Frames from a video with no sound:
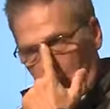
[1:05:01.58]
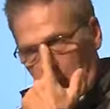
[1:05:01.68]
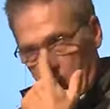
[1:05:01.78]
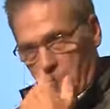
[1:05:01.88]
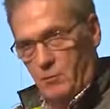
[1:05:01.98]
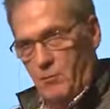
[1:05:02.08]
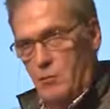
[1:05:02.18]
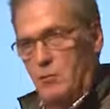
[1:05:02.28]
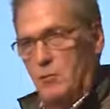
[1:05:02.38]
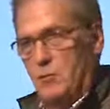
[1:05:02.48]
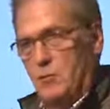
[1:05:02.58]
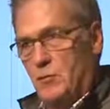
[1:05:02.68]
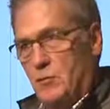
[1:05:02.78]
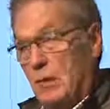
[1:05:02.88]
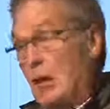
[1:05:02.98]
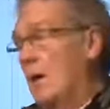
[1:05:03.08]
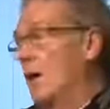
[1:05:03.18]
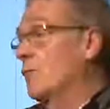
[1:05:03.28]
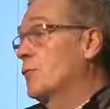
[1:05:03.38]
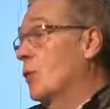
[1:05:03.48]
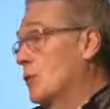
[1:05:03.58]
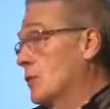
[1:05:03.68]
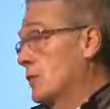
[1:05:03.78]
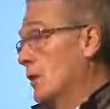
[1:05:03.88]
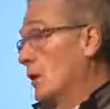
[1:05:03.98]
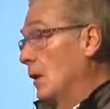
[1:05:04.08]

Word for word: Professor Thorpe, pause for thought. Of course,